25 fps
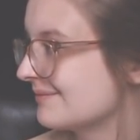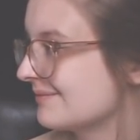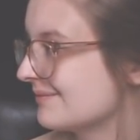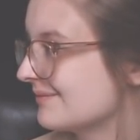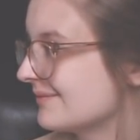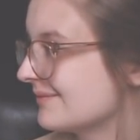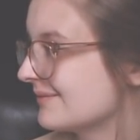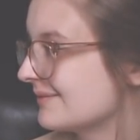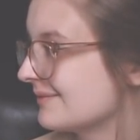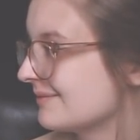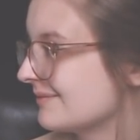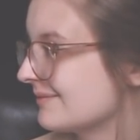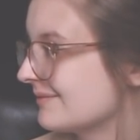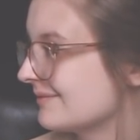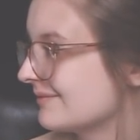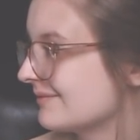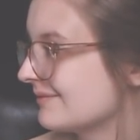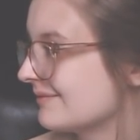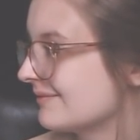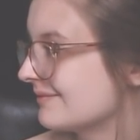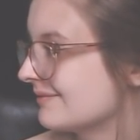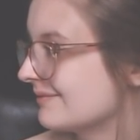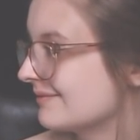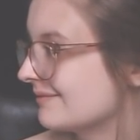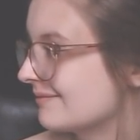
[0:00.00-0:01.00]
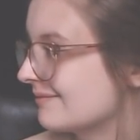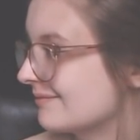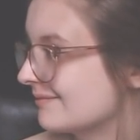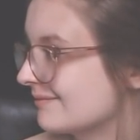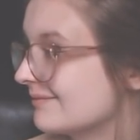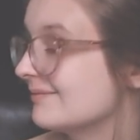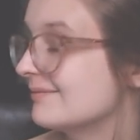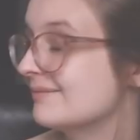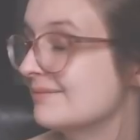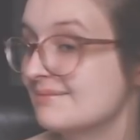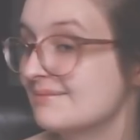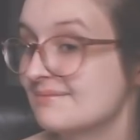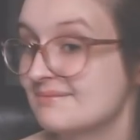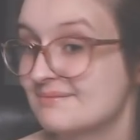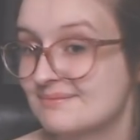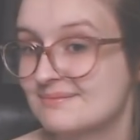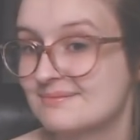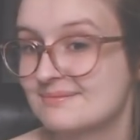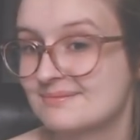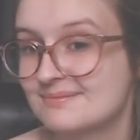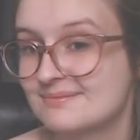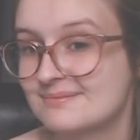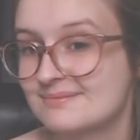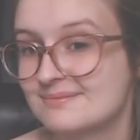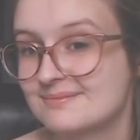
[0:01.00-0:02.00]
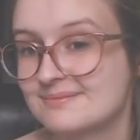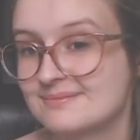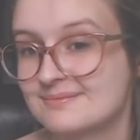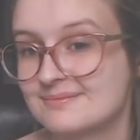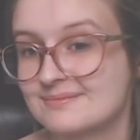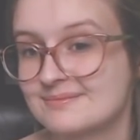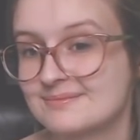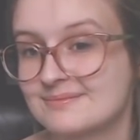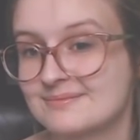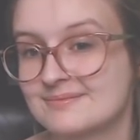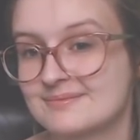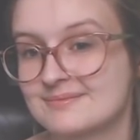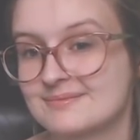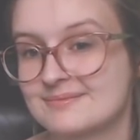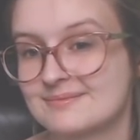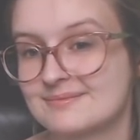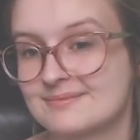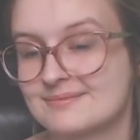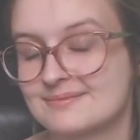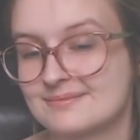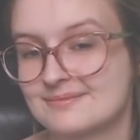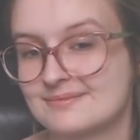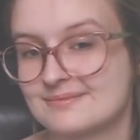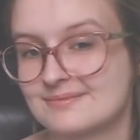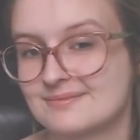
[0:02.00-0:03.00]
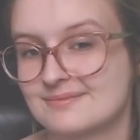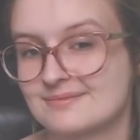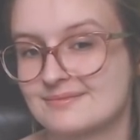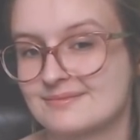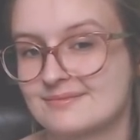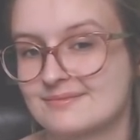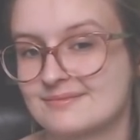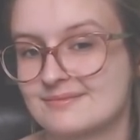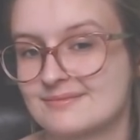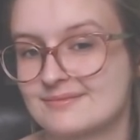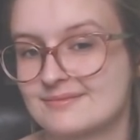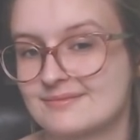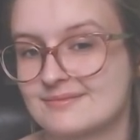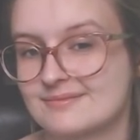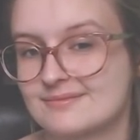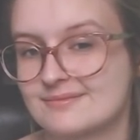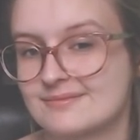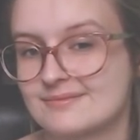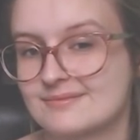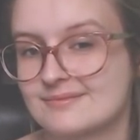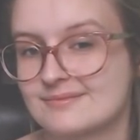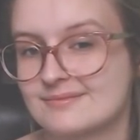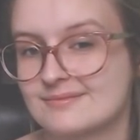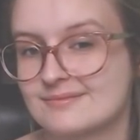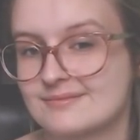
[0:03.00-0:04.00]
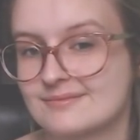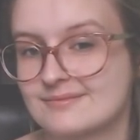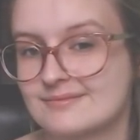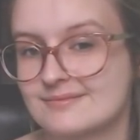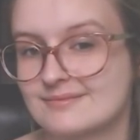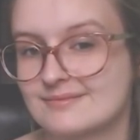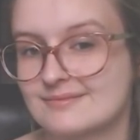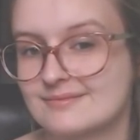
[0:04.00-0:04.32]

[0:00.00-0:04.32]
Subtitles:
(not speaking)